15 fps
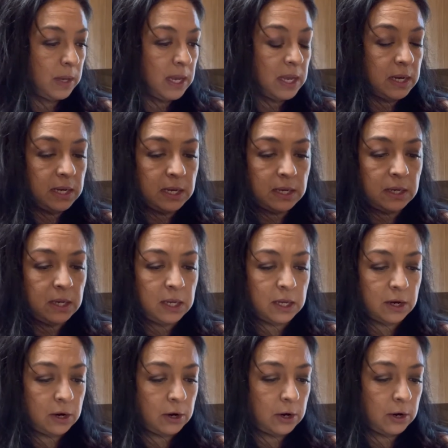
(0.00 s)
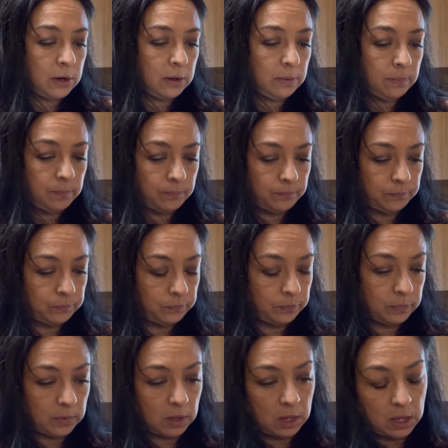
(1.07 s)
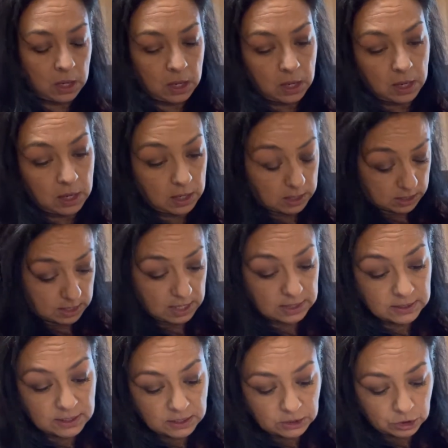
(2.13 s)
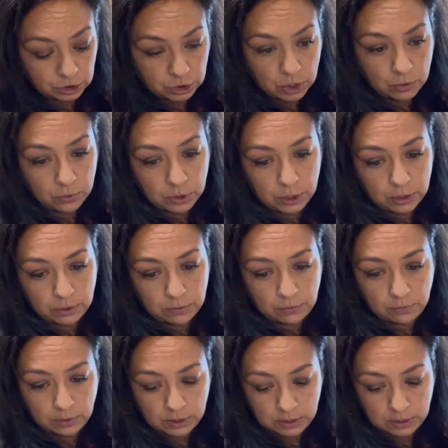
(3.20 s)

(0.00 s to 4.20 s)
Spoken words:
in here, it does show you